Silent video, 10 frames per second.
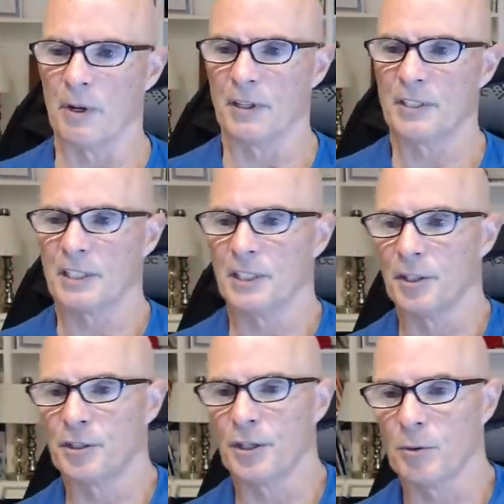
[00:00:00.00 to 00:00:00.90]
and a six
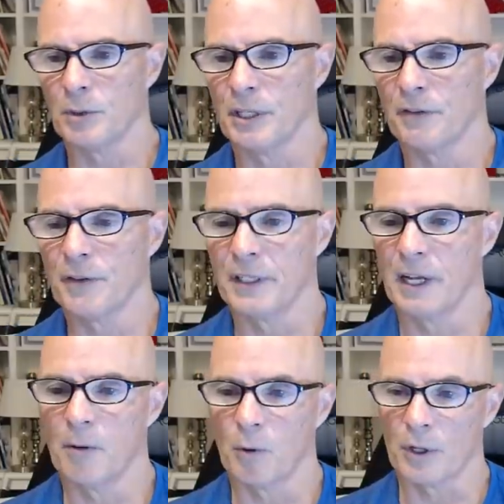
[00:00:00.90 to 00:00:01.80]
liter truck will definitely
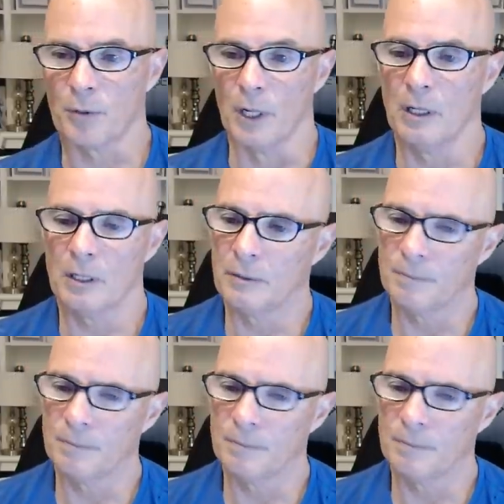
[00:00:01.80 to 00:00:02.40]
not work well.